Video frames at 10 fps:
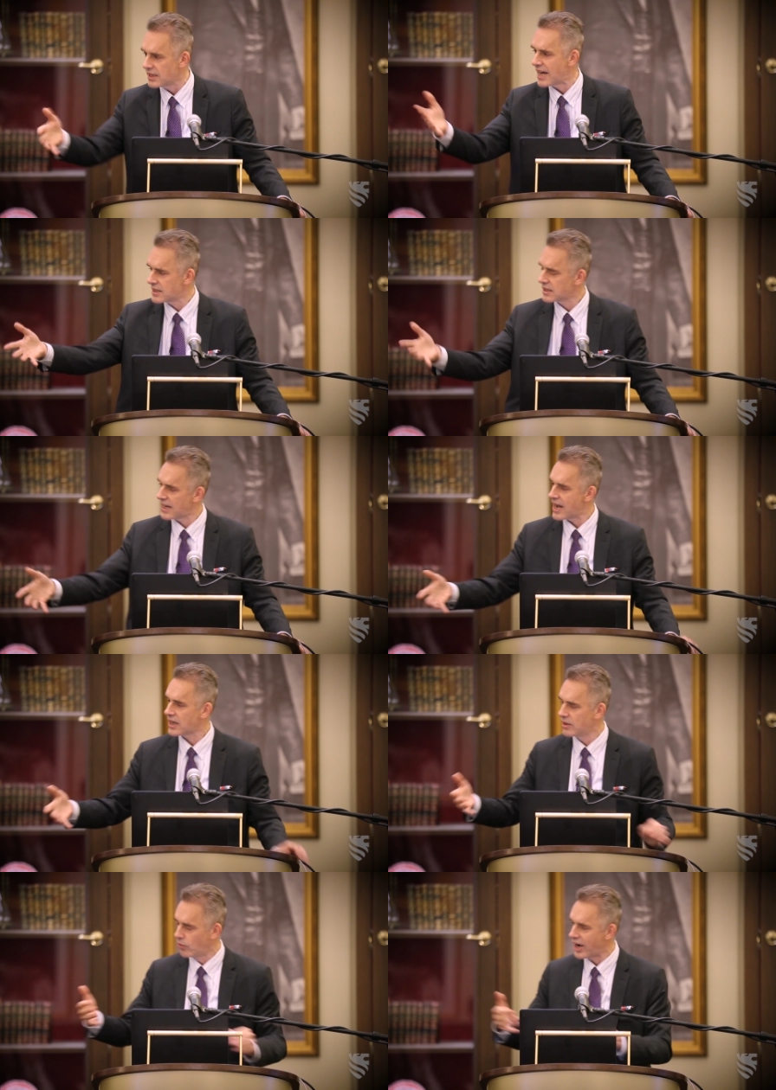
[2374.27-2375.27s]
And that's
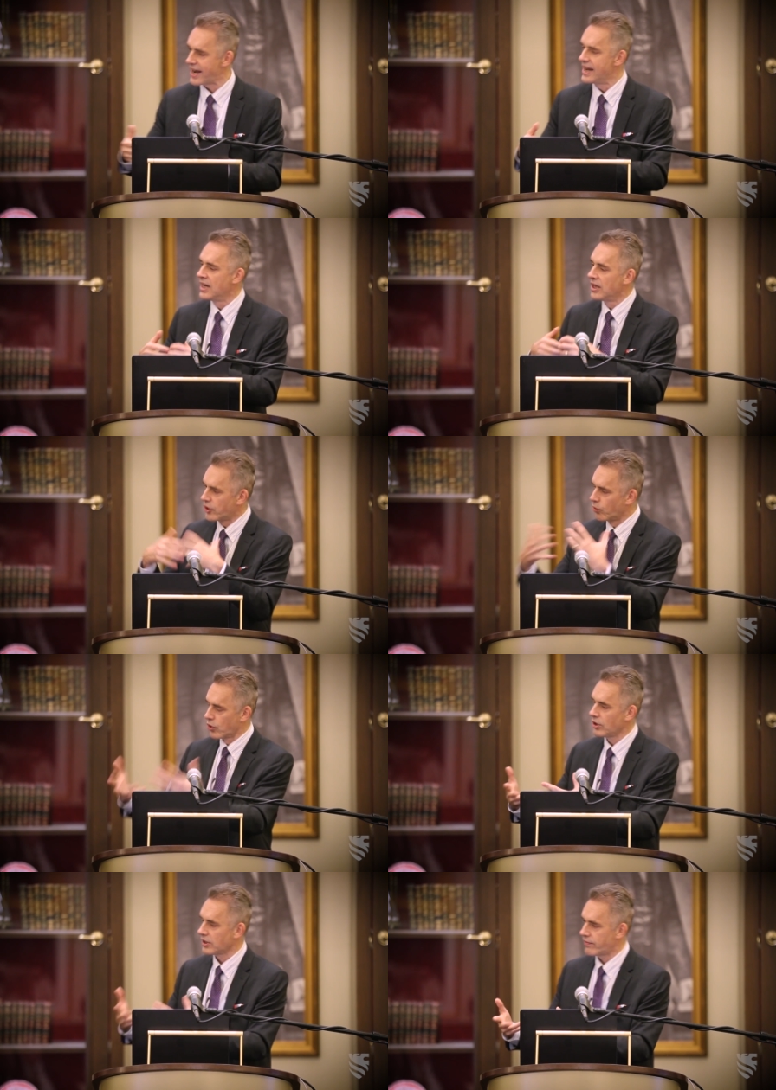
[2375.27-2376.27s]
exactly why the
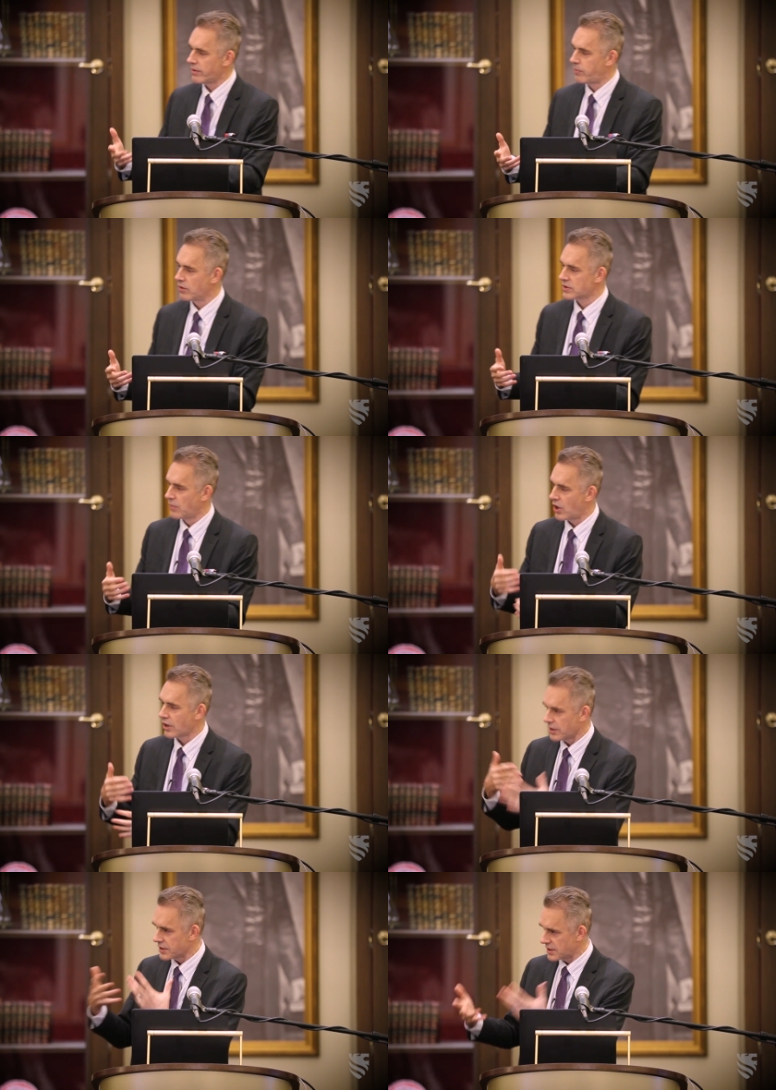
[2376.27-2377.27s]
world of the
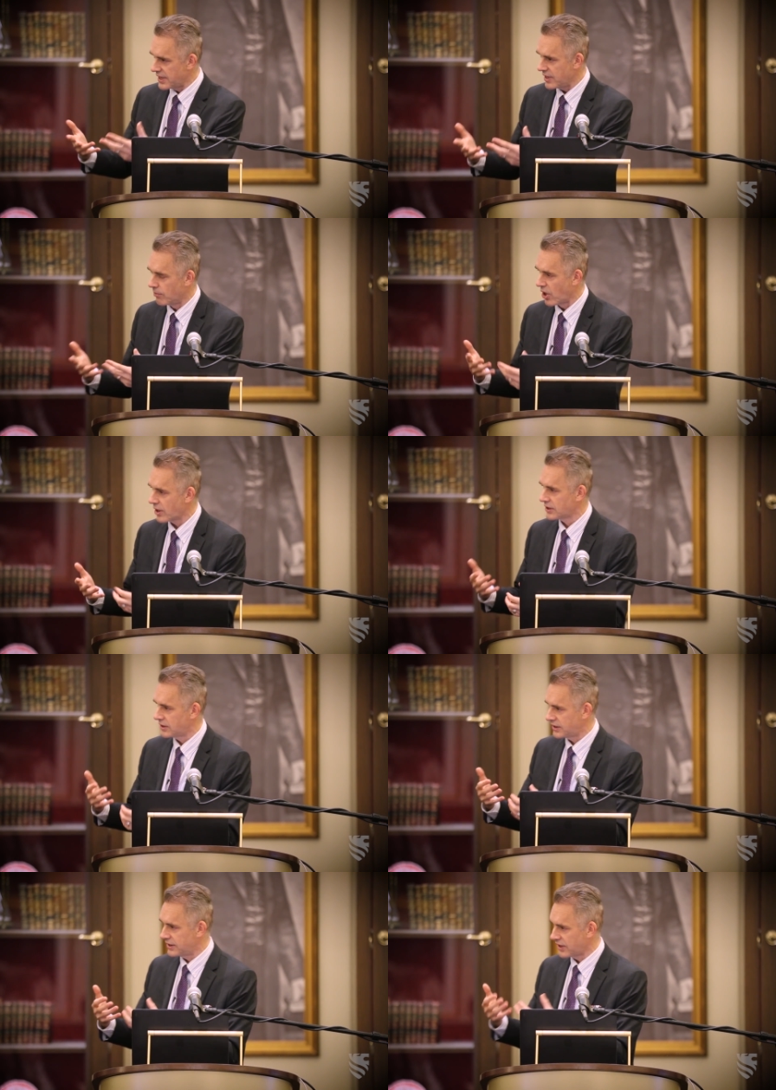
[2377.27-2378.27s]
postmodernist
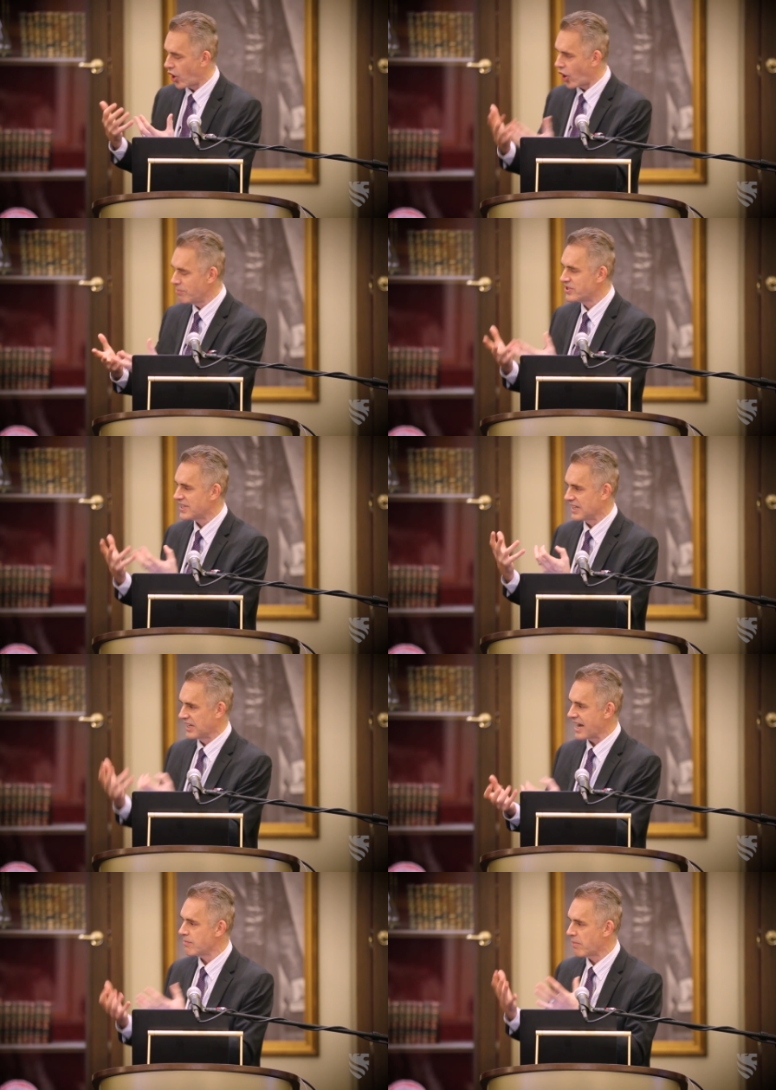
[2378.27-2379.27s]
neo-Marxist is a
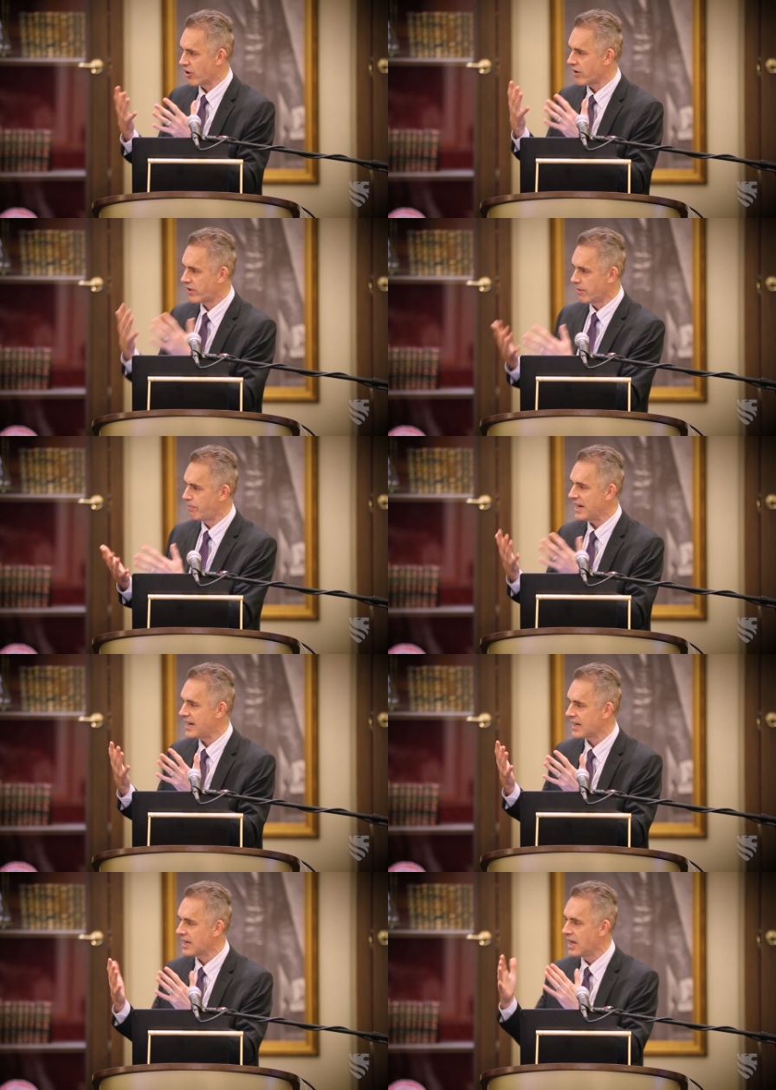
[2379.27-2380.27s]
Hobbesian nightmare of
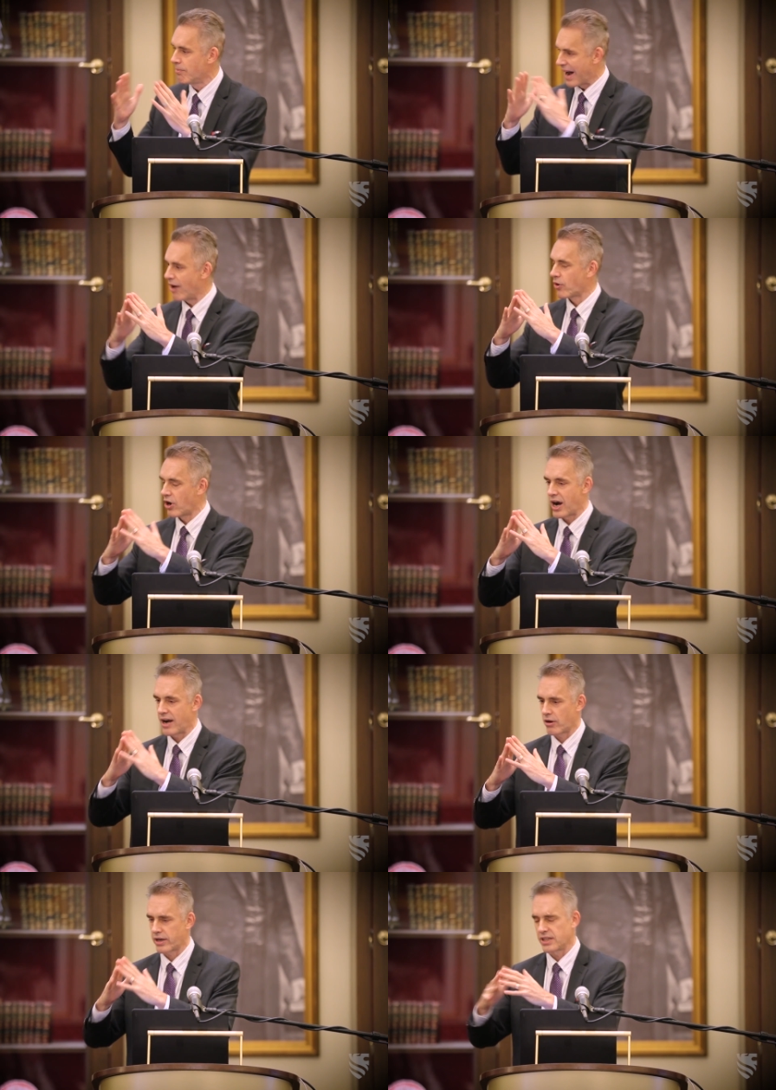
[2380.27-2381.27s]
competing power
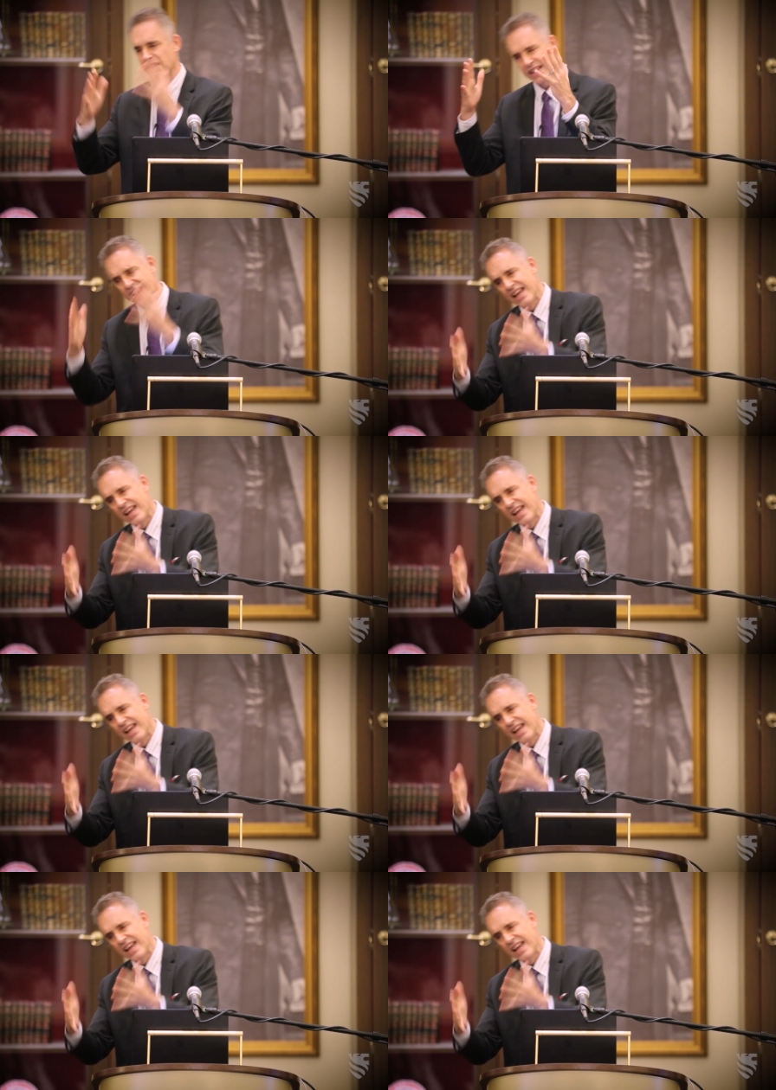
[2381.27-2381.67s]
hierarchies. And